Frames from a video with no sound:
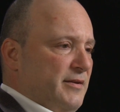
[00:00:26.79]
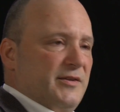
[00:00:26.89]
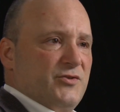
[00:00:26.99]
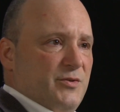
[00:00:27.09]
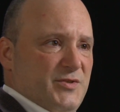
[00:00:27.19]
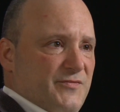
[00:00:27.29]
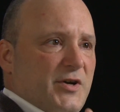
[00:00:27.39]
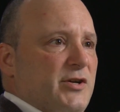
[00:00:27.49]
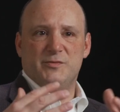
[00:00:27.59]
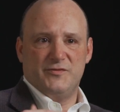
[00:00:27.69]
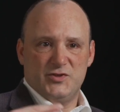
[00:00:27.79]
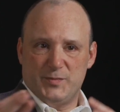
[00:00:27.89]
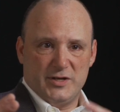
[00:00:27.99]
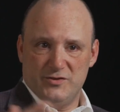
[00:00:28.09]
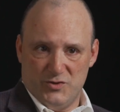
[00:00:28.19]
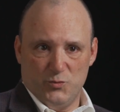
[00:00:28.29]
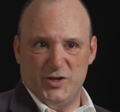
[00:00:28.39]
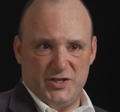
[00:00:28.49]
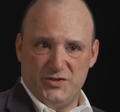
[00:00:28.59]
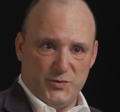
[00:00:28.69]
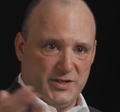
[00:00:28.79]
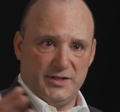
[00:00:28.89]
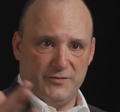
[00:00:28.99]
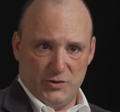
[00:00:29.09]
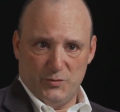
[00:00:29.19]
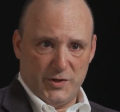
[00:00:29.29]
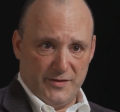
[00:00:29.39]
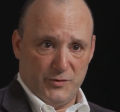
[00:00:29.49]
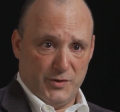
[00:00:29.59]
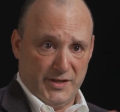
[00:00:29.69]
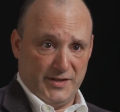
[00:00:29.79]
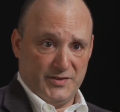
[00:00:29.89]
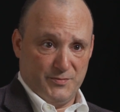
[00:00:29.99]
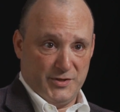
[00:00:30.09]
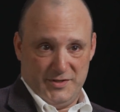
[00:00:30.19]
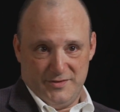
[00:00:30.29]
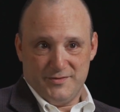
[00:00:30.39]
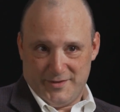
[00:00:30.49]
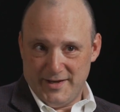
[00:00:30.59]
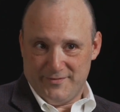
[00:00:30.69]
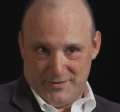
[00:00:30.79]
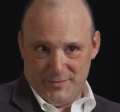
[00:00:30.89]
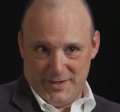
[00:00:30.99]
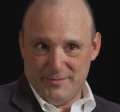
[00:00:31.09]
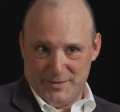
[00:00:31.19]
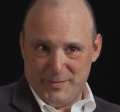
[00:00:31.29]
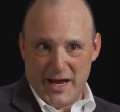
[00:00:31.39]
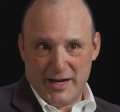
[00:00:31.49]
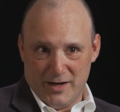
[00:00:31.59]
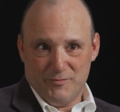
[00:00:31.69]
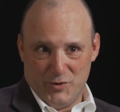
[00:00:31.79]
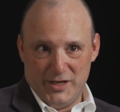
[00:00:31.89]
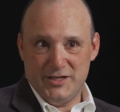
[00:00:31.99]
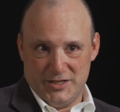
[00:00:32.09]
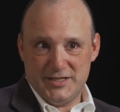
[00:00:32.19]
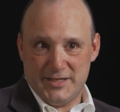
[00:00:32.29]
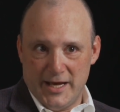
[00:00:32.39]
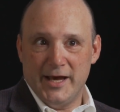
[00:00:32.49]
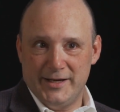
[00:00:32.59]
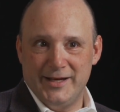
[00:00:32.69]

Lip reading: in terms of volume of inspections or widgets we delivered or whatever it is, but you sort of have to be able to back up what you just said.